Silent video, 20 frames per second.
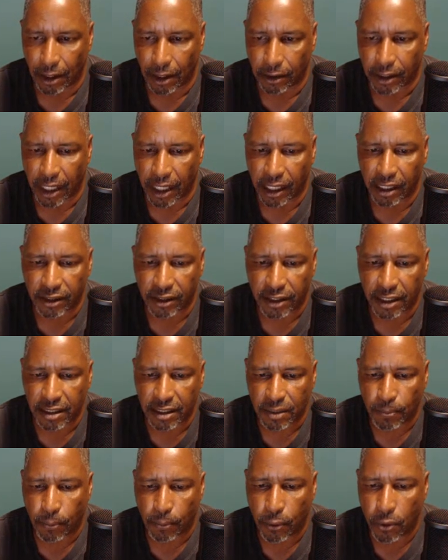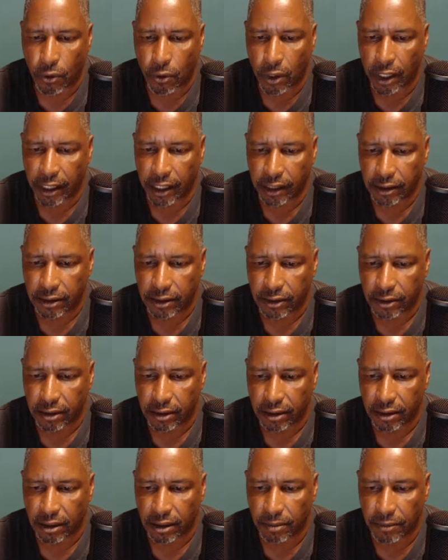Okay, at this point,
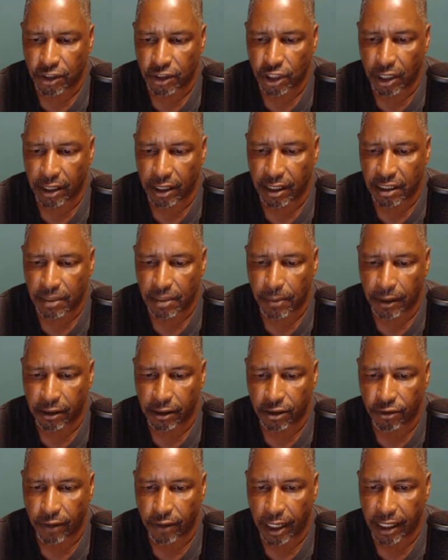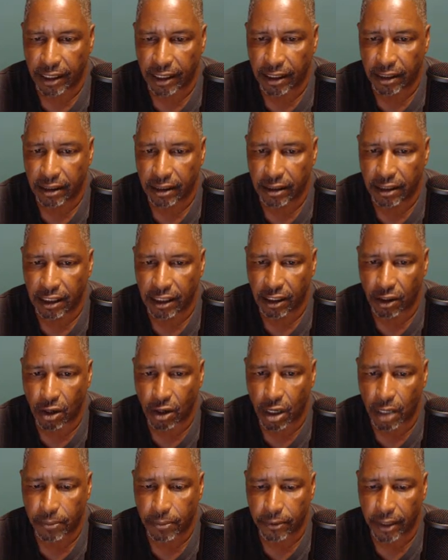the machine has been created, the
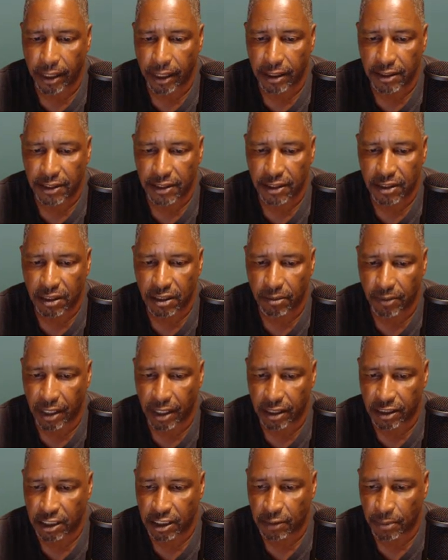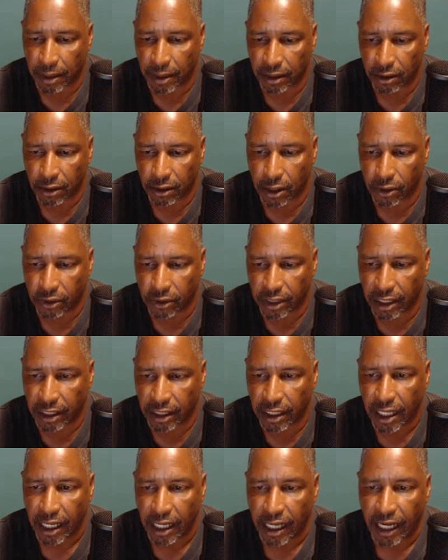operating system has been loaded,
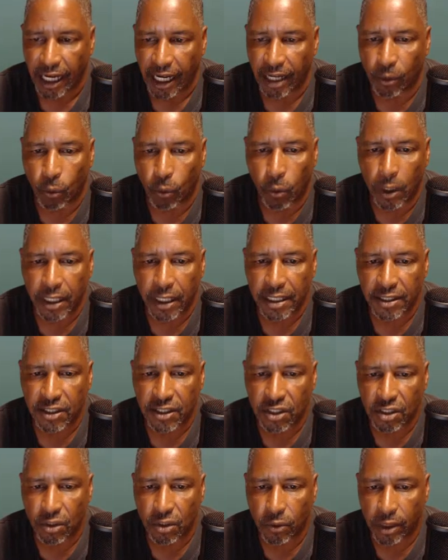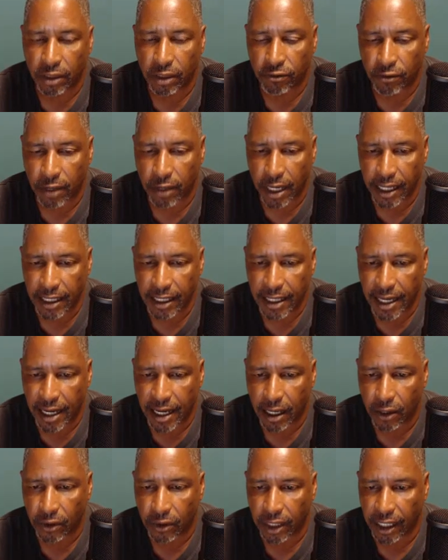and what it's doing right
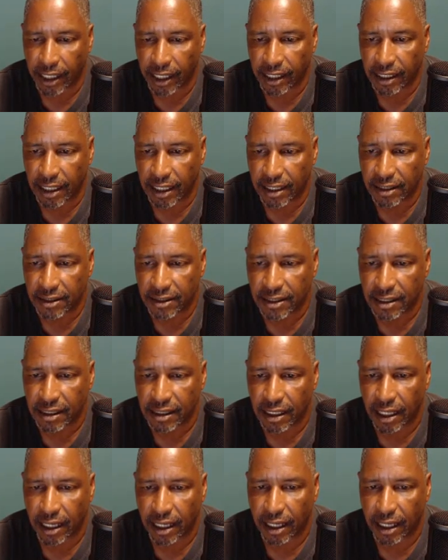now, it is